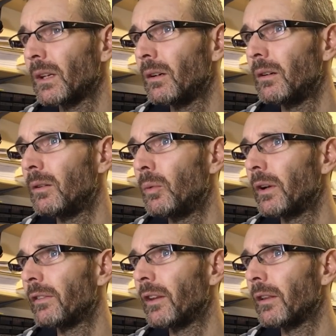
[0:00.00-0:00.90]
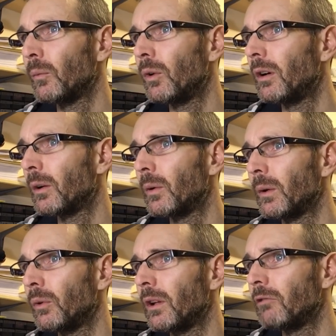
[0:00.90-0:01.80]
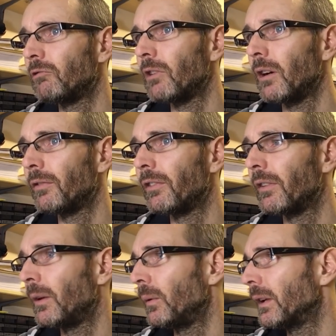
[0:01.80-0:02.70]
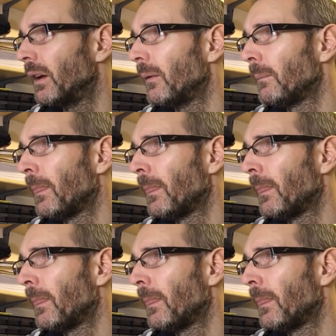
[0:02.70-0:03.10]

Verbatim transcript: Oh, why does nothing work when you want it? Drafts, here we go.